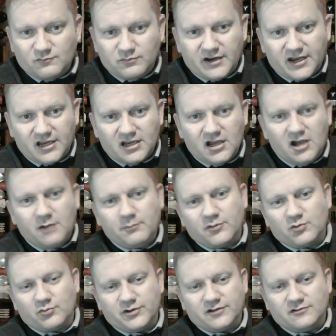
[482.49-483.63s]
bringing up
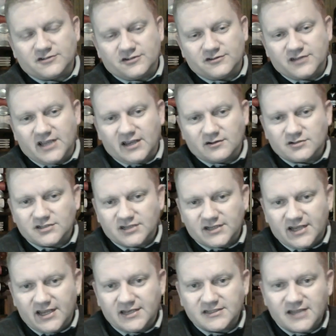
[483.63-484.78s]
the wheels on the outside
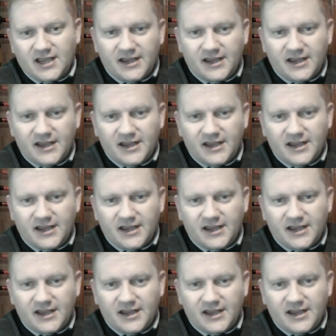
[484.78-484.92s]
ends